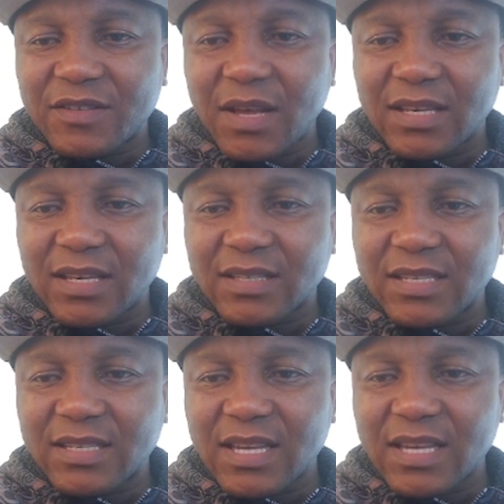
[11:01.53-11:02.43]
like this. Let's
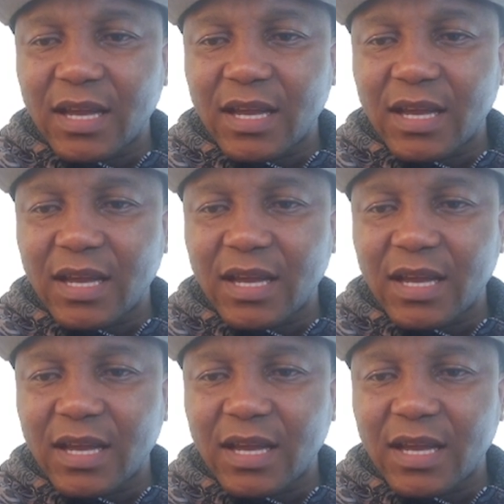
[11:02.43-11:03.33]
say you got
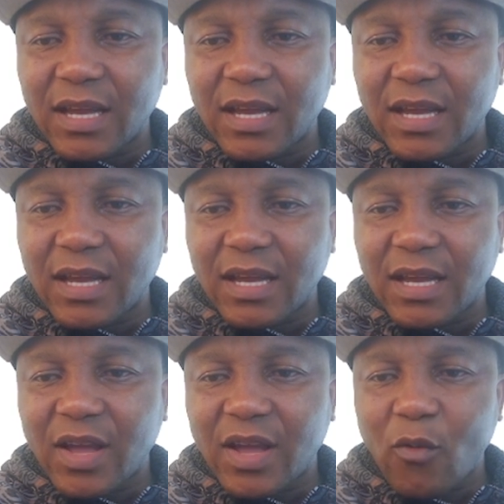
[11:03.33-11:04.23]
one, and
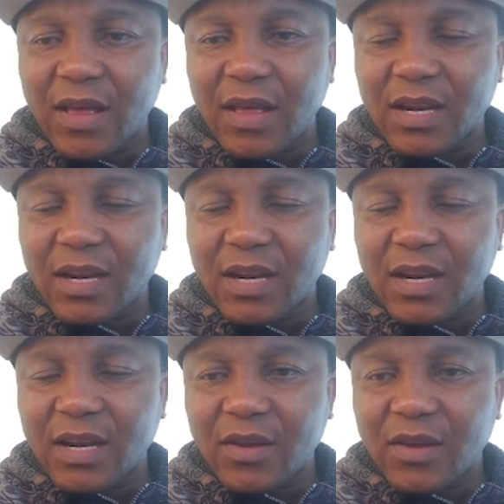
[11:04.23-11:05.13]
they got three, and they
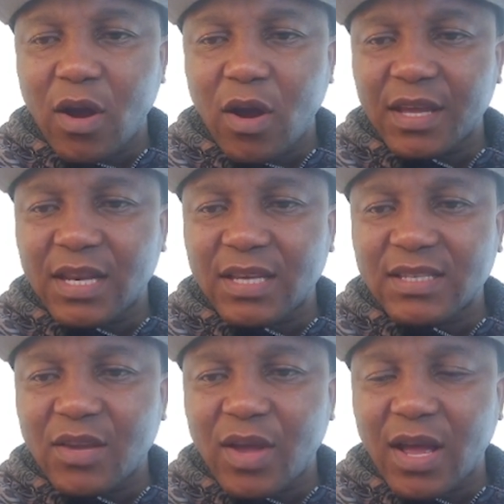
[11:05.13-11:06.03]
got one, and then let's
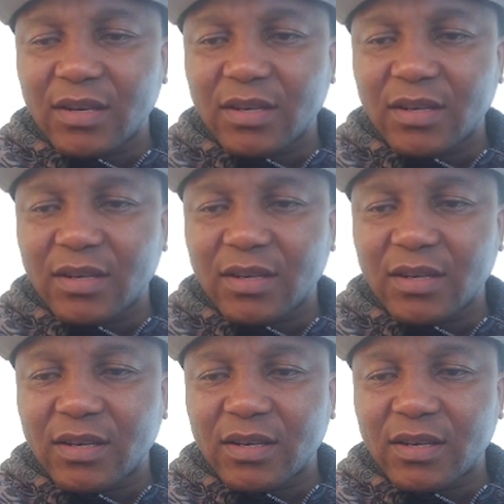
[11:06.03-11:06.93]
say you got,
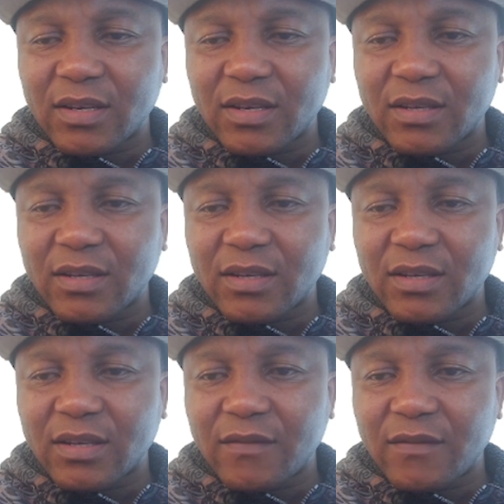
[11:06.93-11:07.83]
oh, I'm just saying
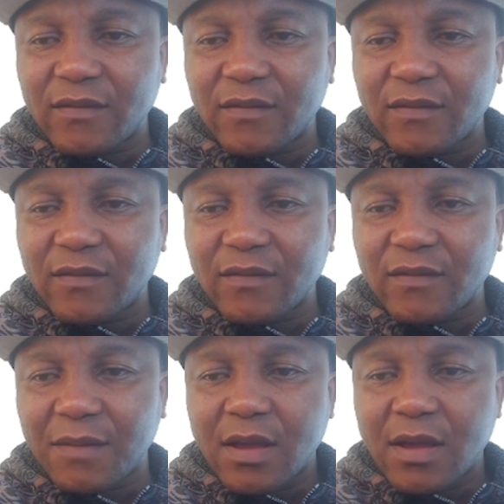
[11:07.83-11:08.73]
something.
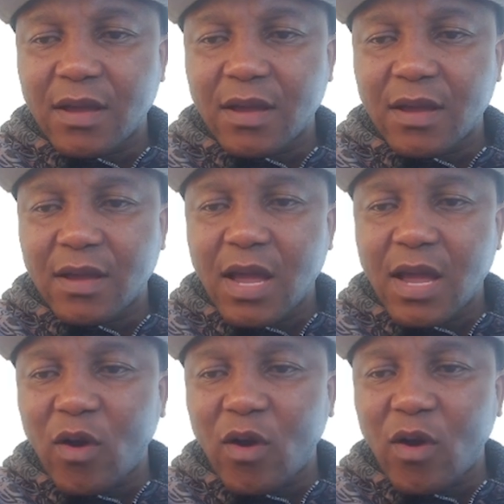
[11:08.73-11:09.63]
And here is
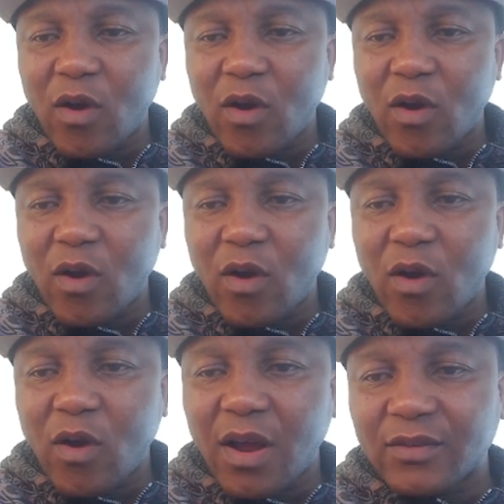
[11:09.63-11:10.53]
one, and then say
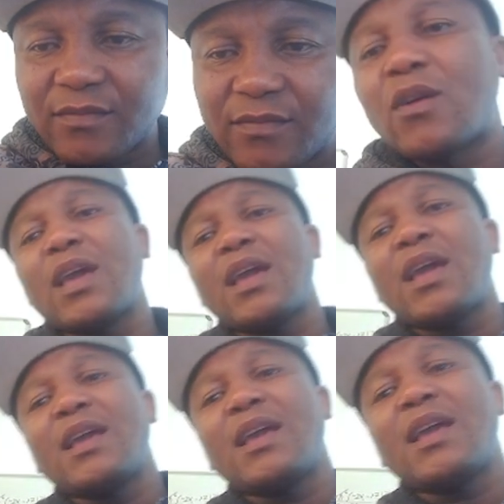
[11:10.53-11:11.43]
zero.
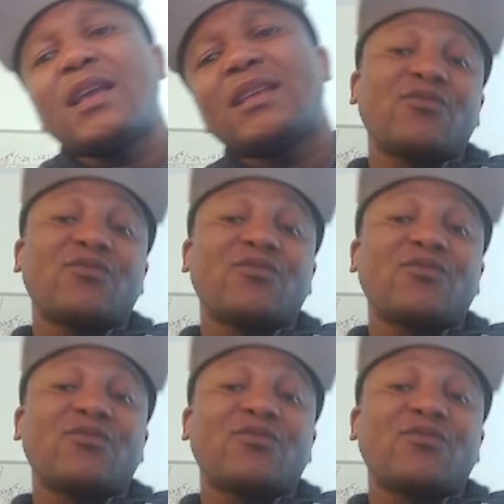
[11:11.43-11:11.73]
Okay, just